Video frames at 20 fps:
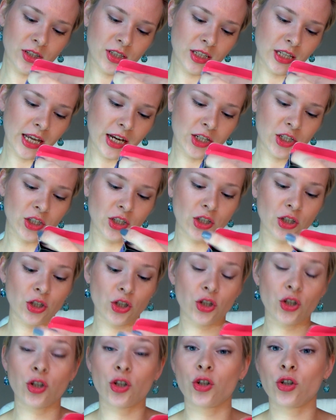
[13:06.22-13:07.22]
selection
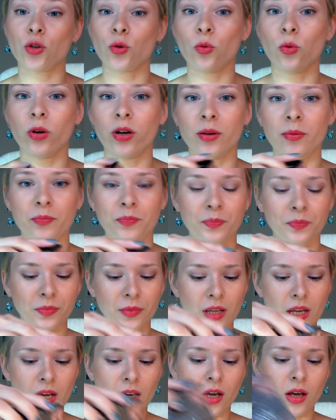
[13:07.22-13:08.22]
is Storm.
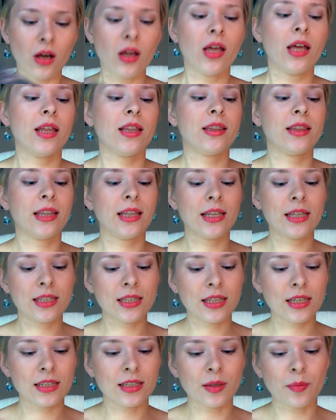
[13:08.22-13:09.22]

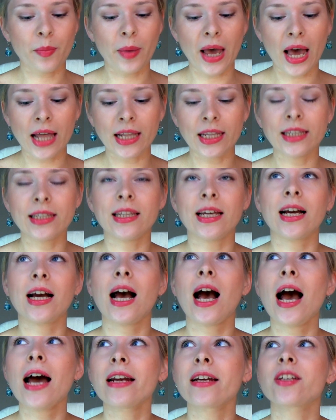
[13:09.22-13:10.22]
This is the palette that
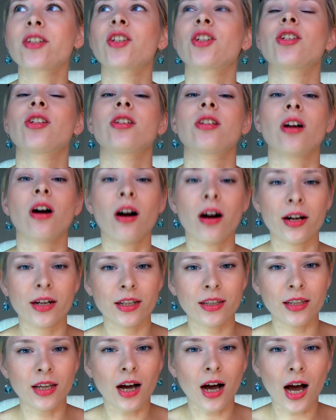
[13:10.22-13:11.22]
kind of
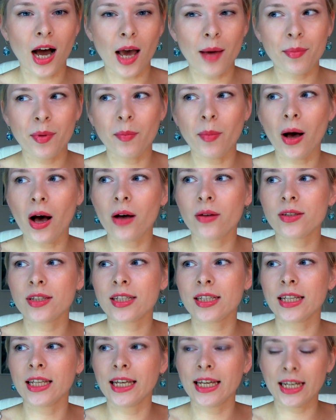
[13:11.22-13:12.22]
started the hype about
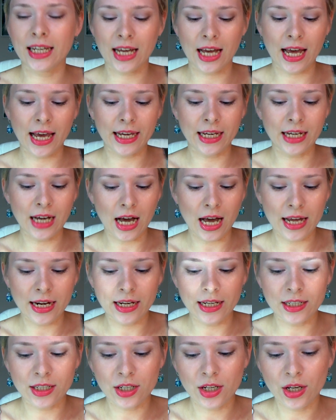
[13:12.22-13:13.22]
Sleek. I got
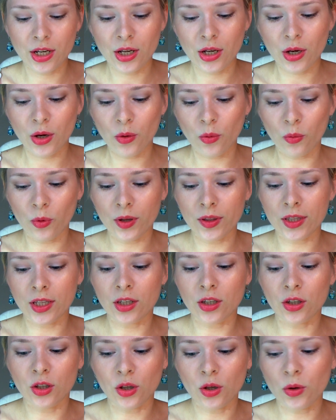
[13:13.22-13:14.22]
it with the
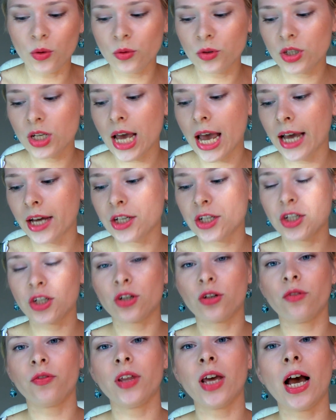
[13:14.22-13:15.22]
new
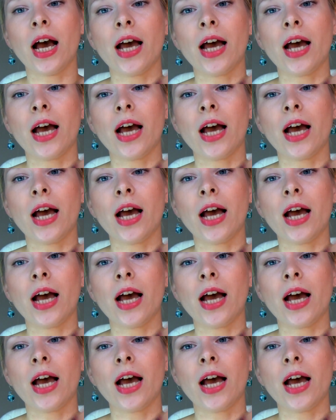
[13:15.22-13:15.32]
texture of the